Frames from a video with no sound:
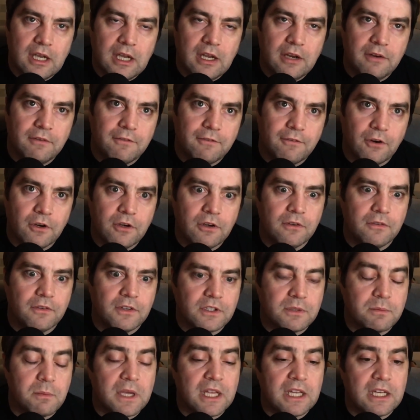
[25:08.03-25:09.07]
in front of
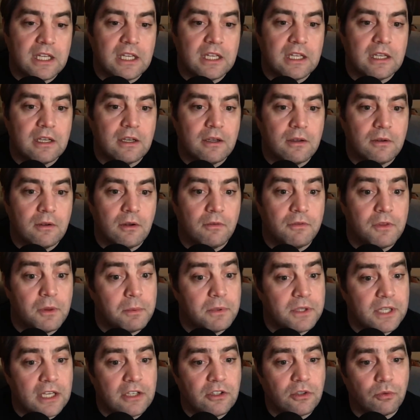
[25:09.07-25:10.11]
as many of the
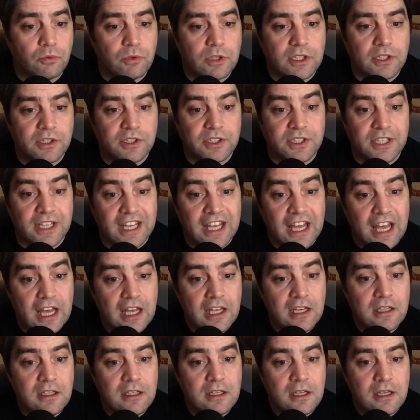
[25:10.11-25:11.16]
potential readers as I
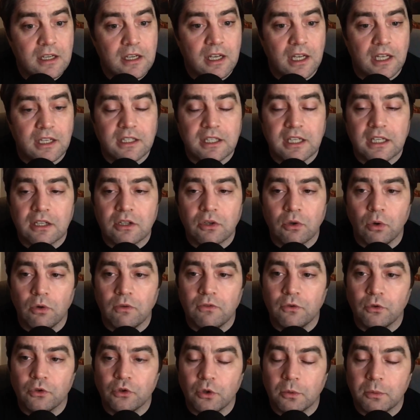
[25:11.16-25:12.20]
can and taking all
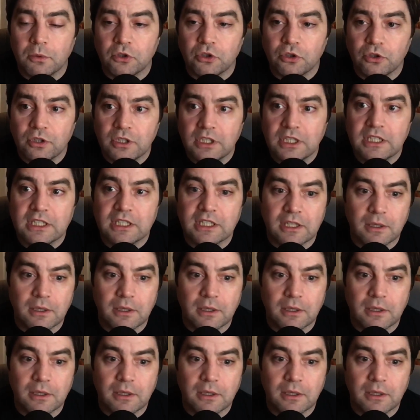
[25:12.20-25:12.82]
of those opportunities.